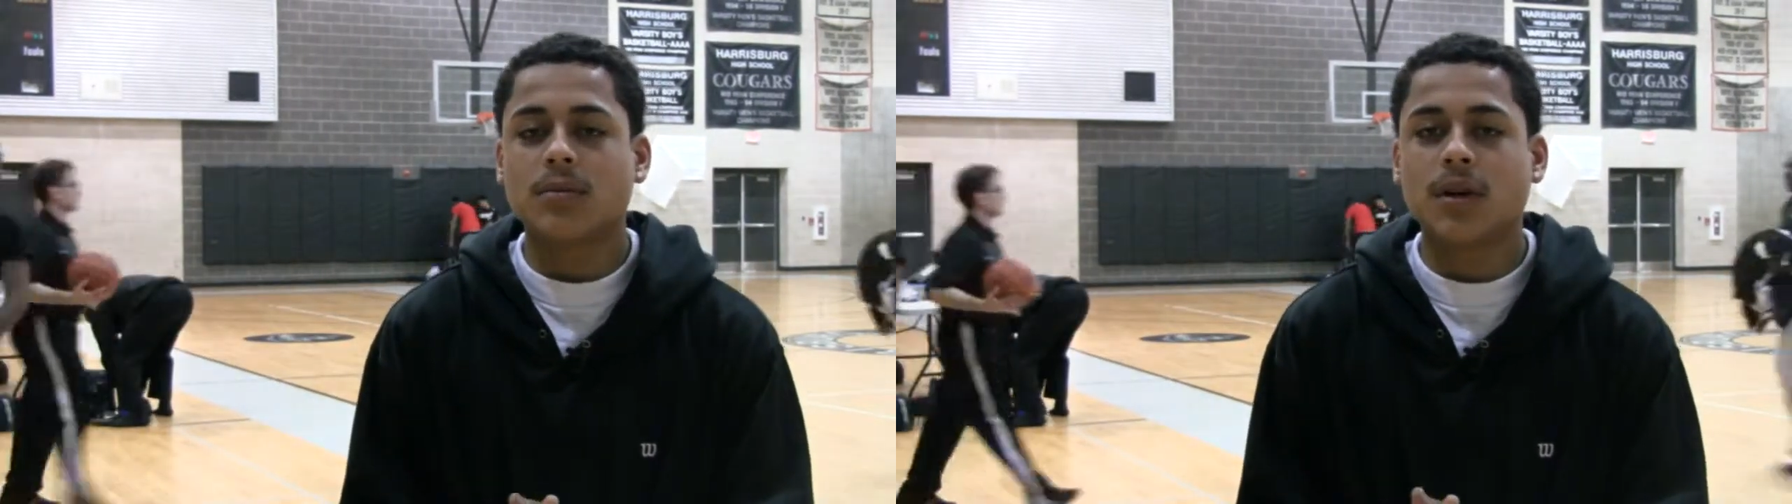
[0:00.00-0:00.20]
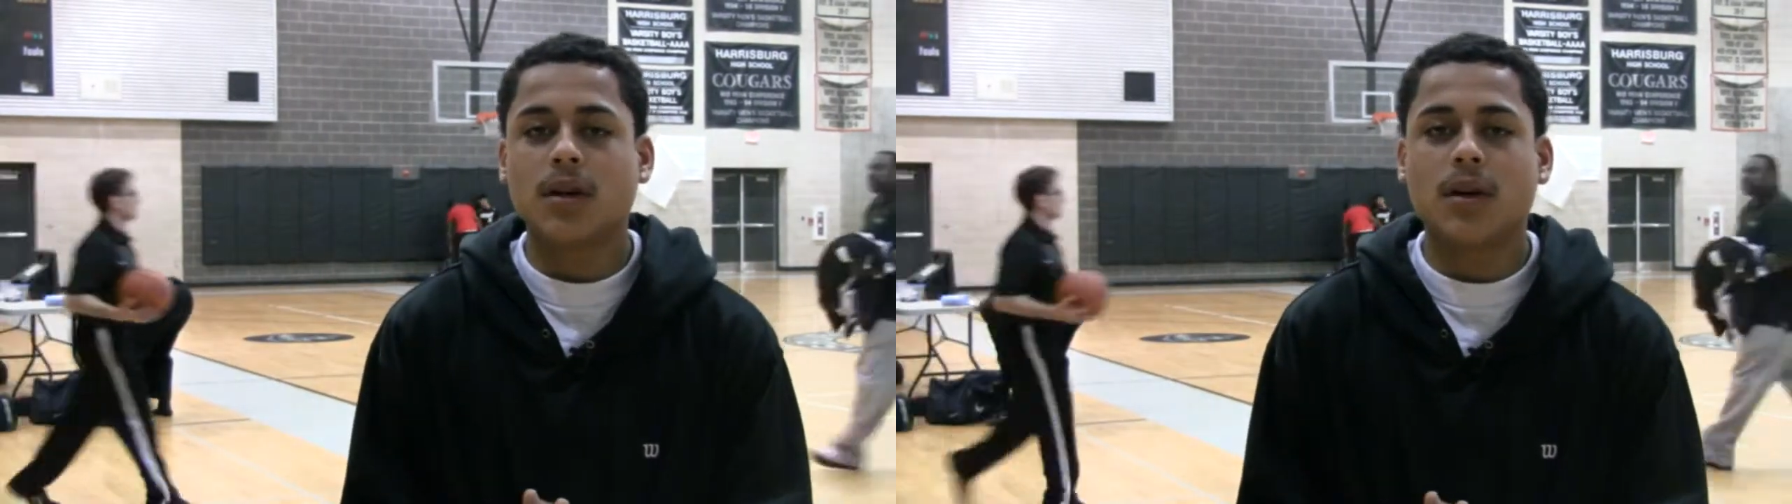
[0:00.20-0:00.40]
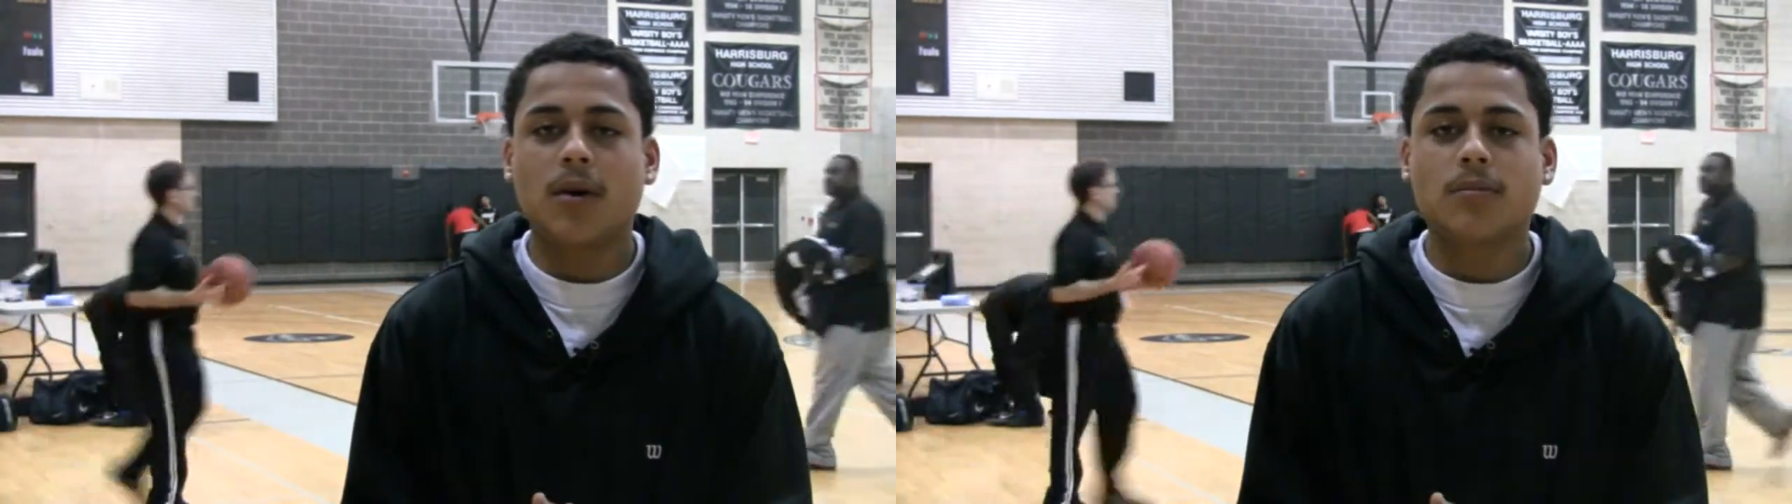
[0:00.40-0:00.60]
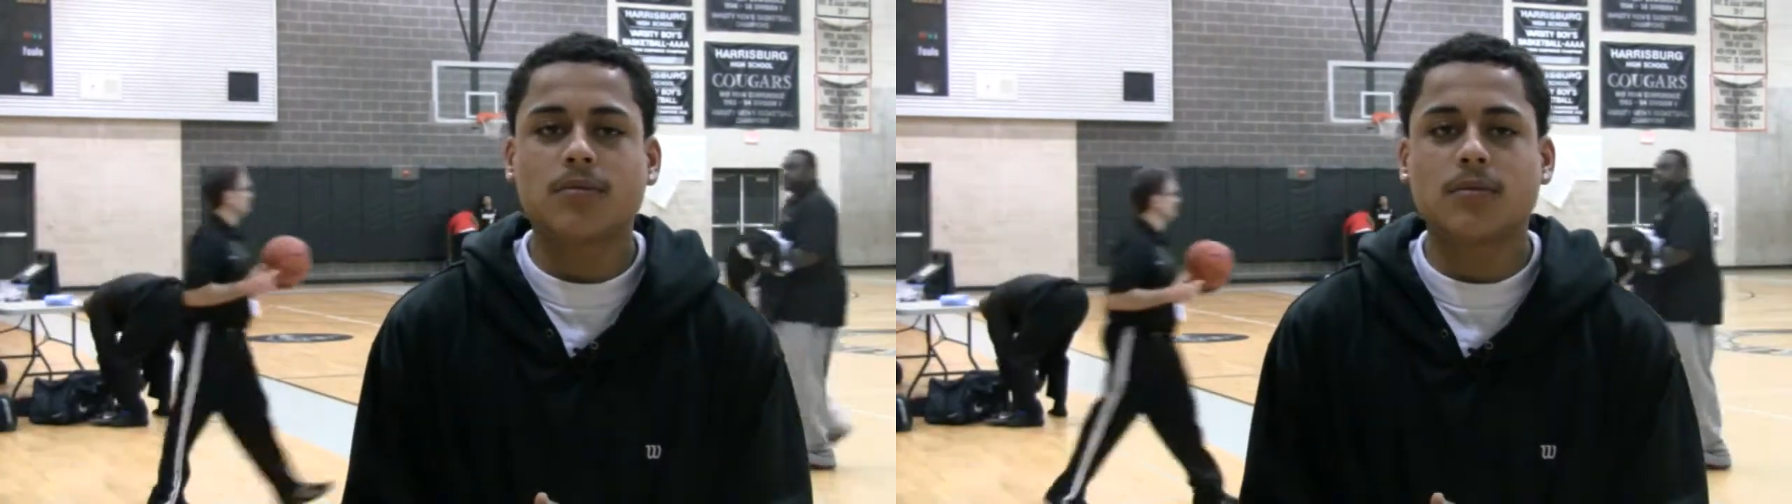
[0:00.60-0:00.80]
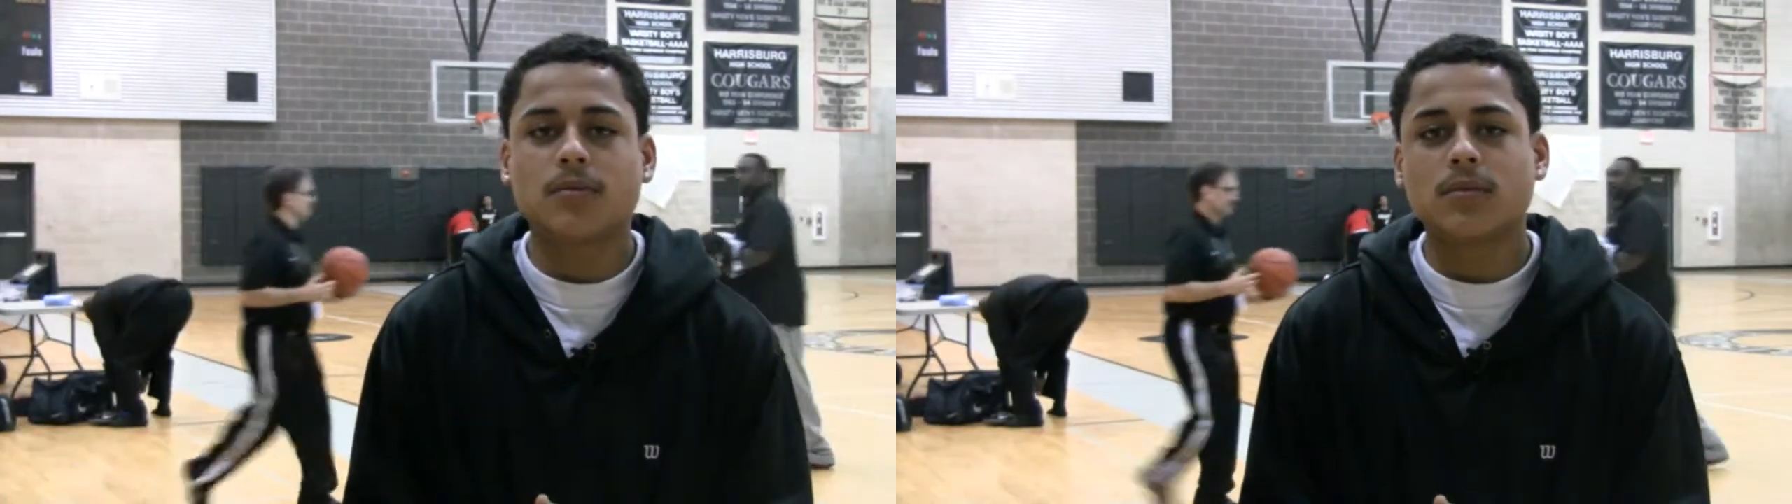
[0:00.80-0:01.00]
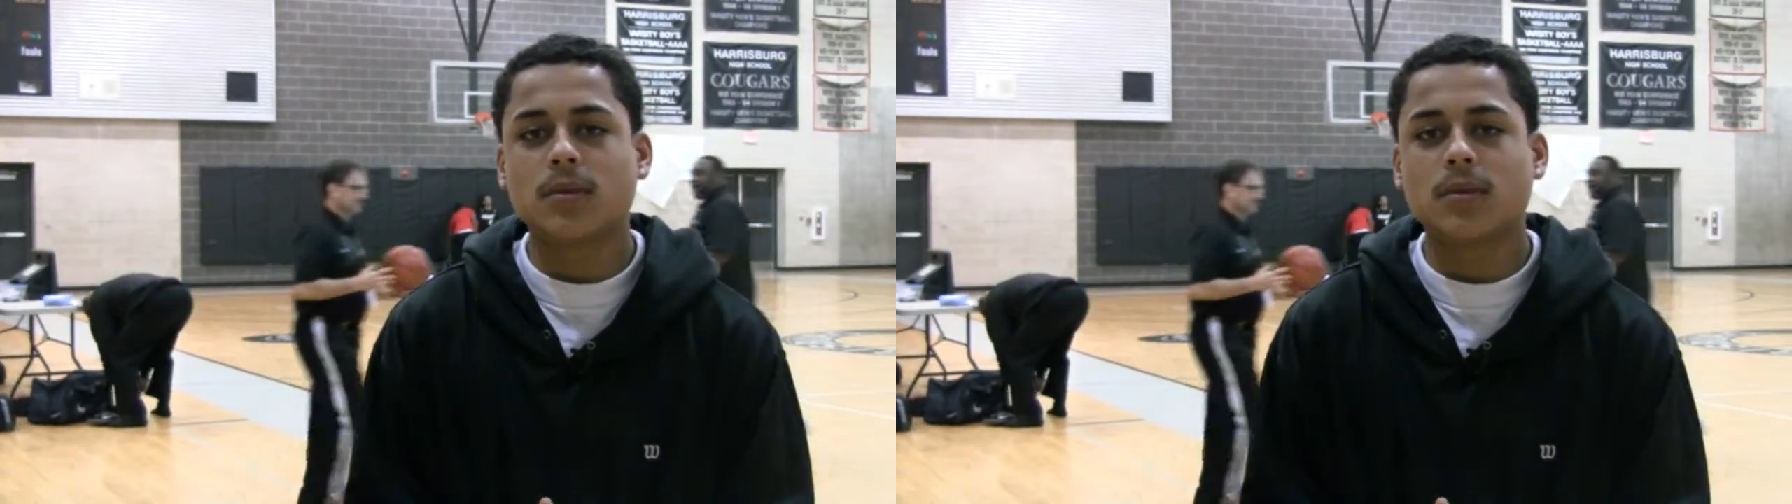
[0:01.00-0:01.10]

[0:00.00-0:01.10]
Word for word: become